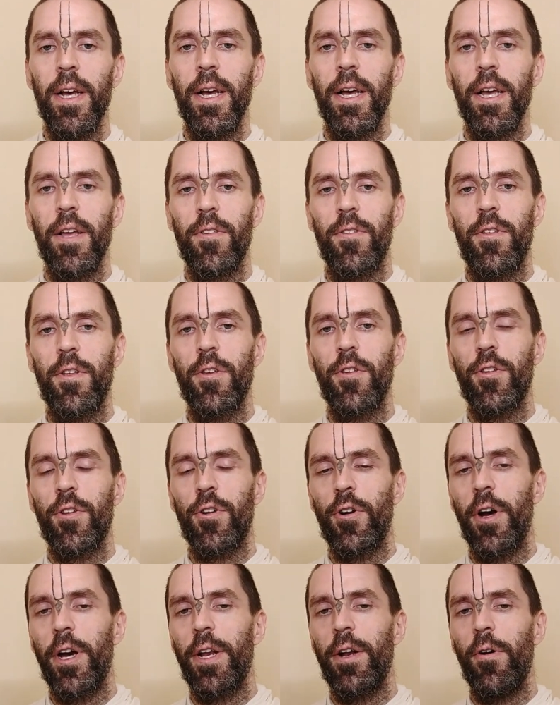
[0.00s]
is
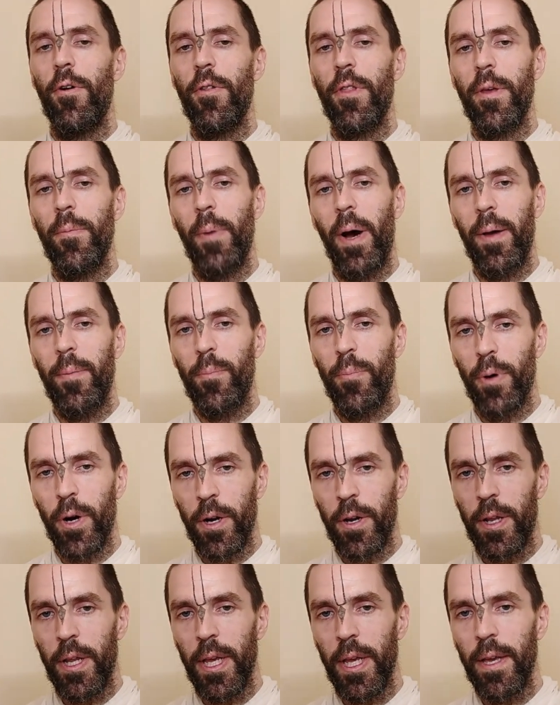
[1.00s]
destroyed only by
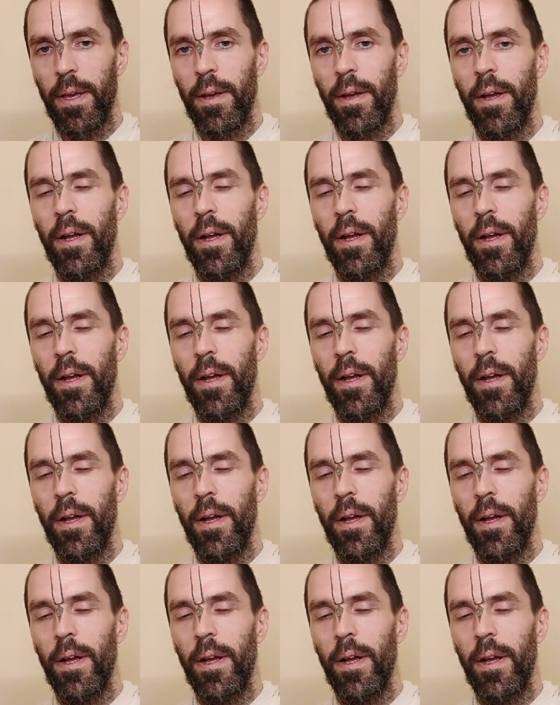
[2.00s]
bhakti,